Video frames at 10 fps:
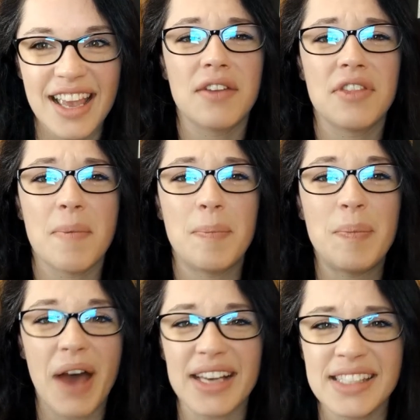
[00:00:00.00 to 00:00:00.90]
One of the
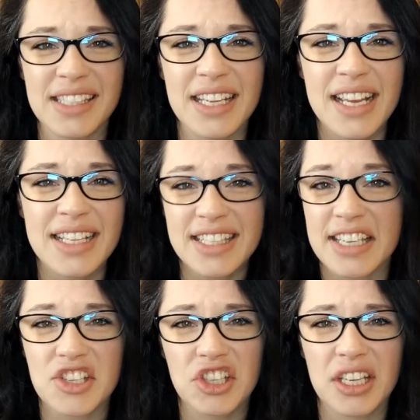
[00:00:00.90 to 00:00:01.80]
best
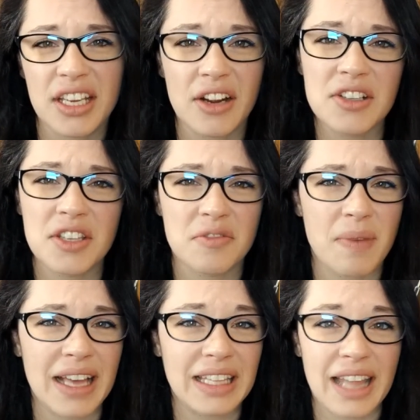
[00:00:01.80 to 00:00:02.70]
teaching years of
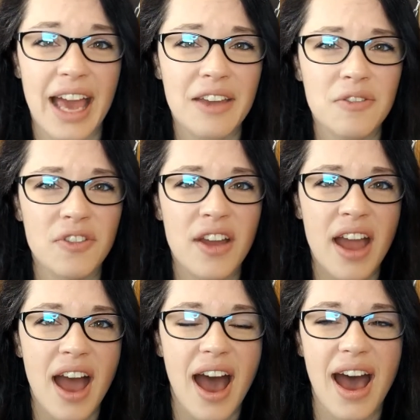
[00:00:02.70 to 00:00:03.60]
my life.
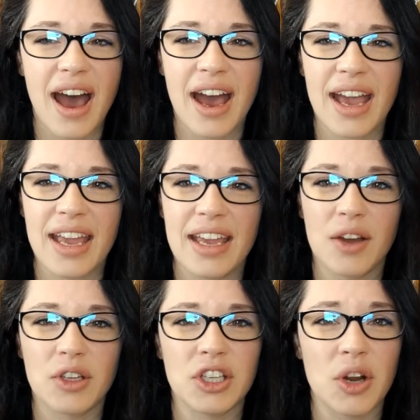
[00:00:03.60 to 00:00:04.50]

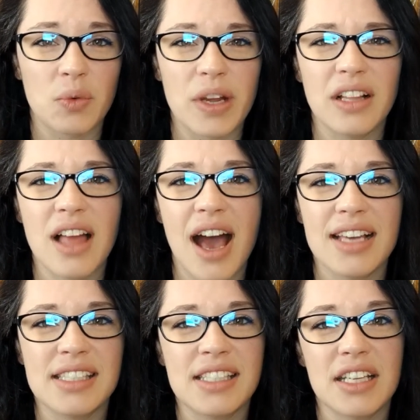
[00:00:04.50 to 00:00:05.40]
I, you know,
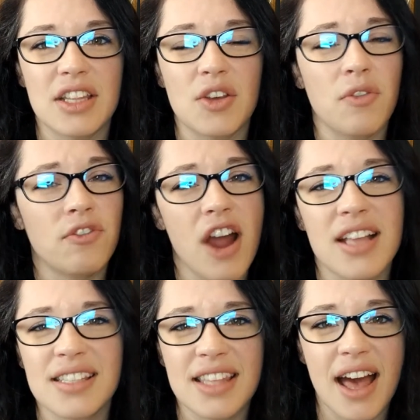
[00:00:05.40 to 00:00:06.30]
realized the
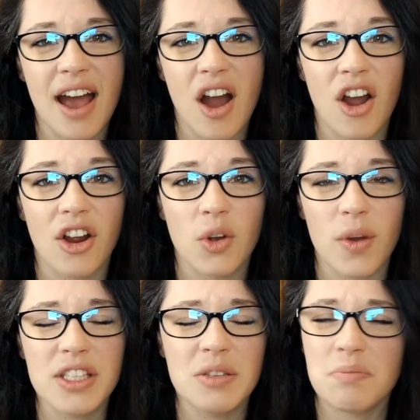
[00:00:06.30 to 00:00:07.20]
friends that are
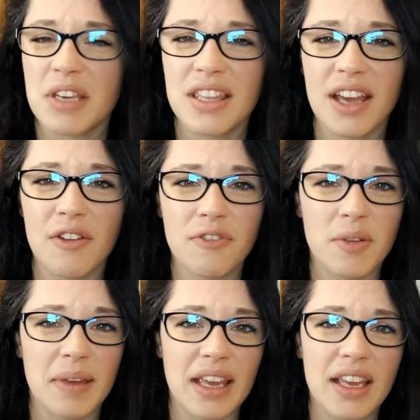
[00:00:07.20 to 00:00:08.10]
going to be there
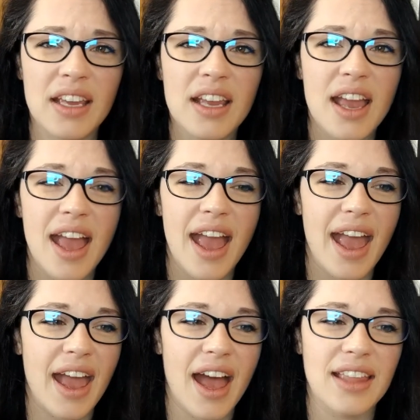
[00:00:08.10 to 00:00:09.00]
for me
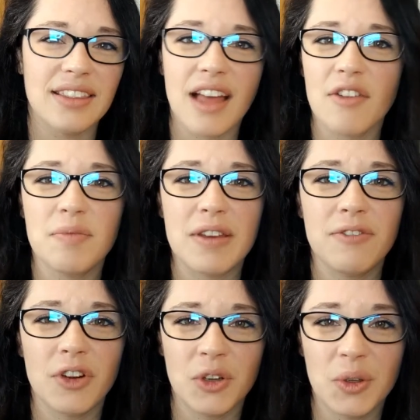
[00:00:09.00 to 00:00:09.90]
and love me
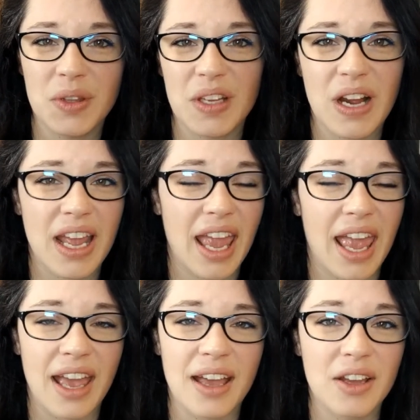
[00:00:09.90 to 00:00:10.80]
for who that I
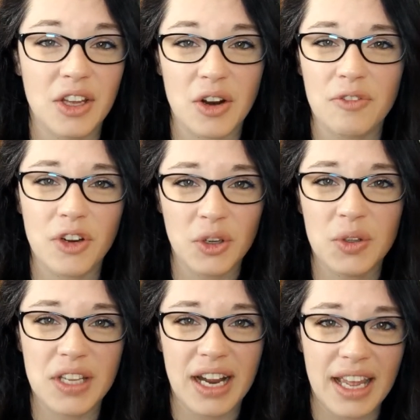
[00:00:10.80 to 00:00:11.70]
am, you know, for
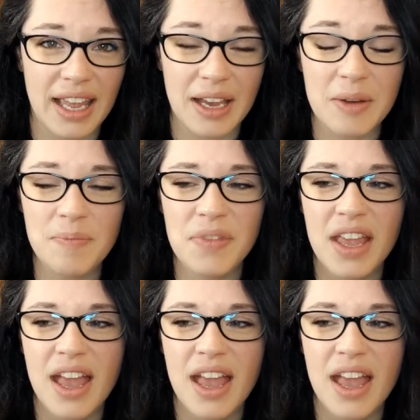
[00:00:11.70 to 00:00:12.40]
who that I am.